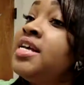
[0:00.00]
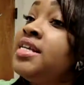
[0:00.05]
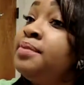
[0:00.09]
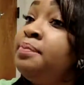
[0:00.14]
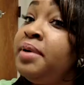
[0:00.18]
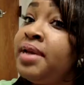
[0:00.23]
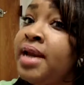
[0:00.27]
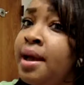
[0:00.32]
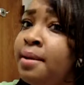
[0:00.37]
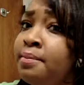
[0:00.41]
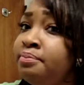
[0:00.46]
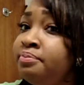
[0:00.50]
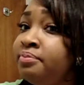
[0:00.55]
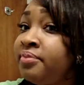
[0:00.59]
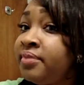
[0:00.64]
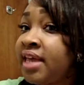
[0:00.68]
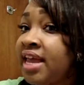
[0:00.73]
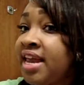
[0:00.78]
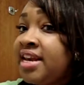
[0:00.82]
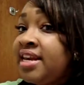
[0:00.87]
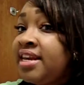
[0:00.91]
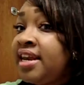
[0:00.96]
But I'm
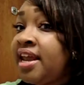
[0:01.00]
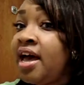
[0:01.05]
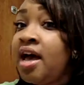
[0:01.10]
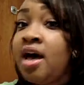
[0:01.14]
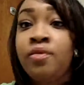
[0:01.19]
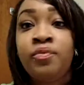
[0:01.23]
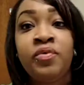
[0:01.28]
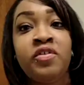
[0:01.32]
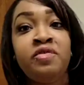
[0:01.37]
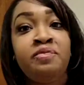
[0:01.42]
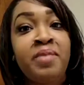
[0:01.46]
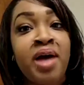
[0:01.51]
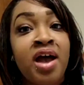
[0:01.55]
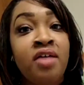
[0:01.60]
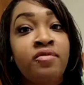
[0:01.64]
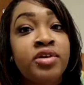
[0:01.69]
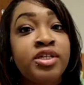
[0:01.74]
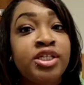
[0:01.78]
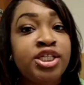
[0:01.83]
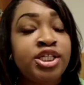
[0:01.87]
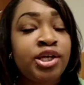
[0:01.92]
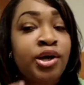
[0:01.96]
in love with my
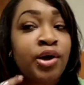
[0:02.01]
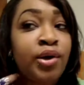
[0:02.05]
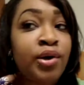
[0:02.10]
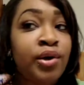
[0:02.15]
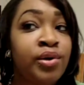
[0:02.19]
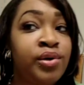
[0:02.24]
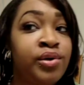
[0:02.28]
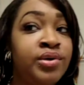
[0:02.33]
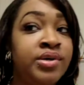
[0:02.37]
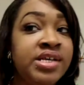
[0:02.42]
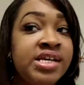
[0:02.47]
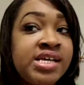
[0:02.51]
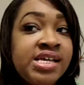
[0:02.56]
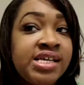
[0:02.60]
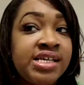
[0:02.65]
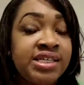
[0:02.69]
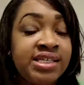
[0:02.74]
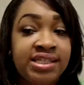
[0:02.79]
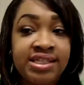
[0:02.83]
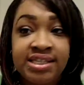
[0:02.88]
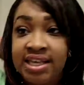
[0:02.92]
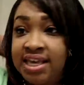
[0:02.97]
result,
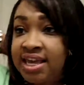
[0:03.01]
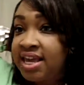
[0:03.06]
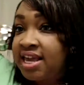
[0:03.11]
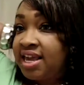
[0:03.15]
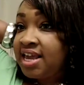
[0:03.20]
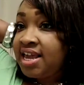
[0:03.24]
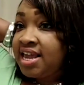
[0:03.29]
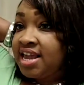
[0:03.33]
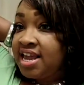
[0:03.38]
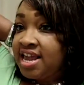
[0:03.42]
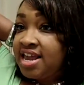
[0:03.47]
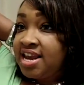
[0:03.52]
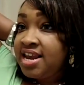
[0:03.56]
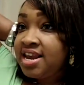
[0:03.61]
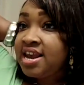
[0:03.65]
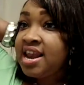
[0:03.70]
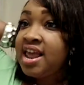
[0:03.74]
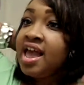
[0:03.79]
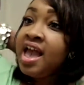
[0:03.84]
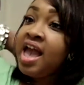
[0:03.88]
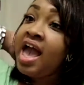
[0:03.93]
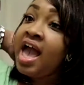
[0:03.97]
and
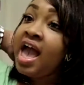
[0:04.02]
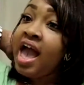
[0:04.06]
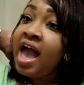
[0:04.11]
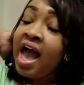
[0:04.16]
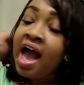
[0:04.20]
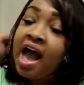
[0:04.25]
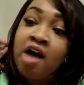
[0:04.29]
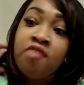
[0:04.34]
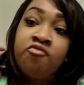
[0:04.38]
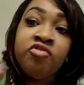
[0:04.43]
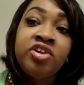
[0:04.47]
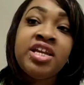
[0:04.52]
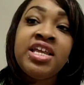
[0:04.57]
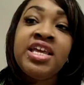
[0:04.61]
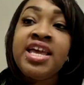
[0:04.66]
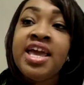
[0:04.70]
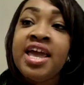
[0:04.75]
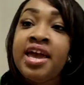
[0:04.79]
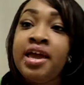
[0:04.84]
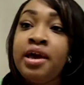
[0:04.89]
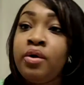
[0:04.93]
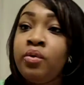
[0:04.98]
I really
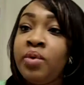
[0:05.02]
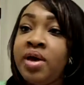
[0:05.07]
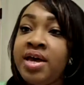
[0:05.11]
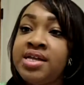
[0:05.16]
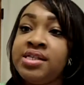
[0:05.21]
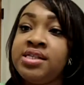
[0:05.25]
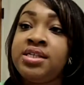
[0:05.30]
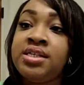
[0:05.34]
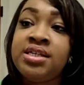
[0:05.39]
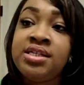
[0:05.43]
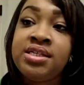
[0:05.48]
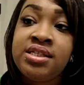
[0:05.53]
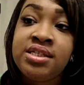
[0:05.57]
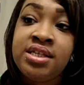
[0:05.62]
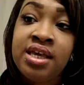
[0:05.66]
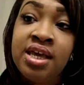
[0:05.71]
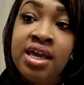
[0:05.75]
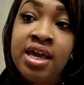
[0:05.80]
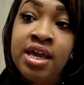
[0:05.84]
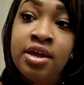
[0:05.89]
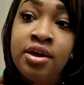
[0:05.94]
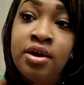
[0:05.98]
can't wait to
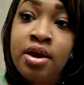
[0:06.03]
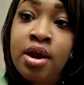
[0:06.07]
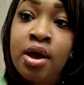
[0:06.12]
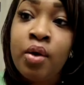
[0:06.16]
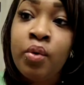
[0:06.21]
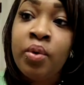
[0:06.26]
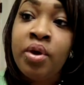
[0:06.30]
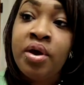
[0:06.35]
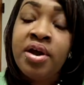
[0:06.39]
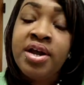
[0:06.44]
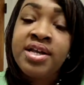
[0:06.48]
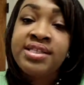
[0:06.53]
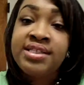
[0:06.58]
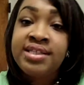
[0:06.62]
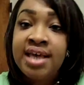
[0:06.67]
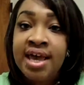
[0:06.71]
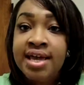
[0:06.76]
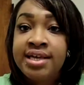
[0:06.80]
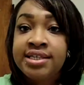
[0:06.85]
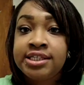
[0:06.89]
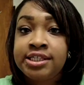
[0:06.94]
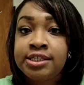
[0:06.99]
see, you know, where it
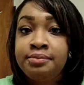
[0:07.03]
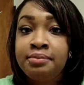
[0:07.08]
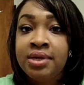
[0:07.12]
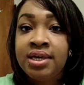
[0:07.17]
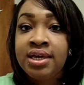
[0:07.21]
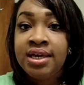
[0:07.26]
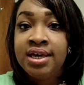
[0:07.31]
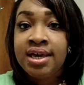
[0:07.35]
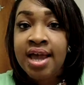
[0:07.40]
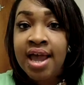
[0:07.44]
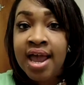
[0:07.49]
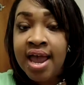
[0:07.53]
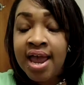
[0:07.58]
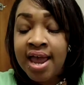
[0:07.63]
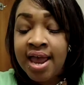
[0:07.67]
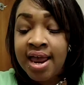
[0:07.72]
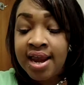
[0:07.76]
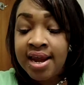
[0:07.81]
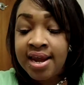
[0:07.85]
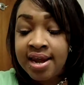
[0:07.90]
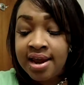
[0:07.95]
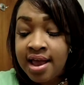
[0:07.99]
takes me
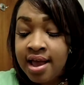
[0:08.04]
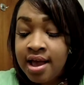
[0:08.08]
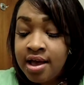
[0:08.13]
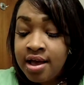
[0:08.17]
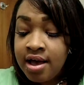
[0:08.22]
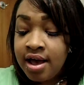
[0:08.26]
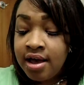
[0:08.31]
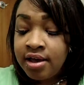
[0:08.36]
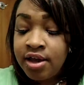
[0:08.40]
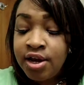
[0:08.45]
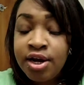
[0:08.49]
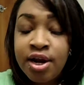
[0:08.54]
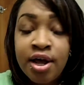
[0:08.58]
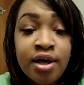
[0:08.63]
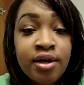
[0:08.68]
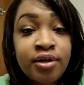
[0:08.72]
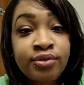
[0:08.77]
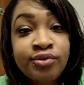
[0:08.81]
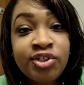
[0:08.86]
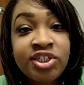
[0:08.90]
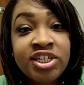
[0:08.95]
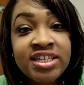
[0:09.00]
and, you
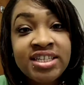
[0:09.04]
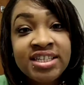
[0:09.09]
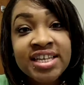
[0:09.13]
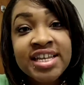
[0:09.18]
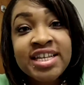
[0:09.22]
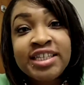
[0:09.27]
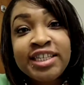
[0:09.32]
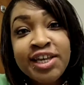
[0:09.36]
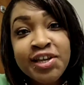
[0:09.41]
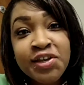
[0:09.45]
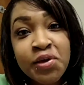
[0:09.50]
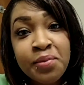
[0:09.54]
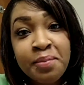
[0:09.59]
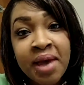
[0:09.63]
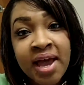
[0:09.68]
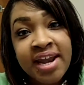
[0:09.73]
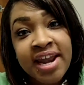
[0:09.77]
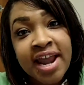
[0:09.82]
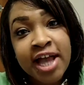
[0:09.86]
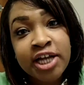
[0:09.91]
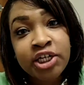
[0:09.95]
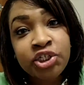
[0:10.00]
know, just continue my
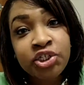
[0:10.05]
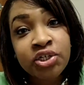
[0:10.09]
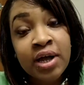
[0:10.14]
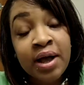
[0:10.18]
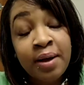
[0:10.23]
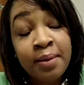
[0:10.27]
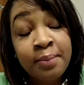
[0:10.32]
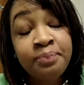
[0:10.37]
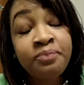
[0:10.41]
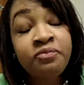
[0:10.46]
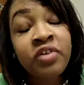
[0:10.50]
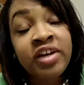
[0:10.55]
natu- um,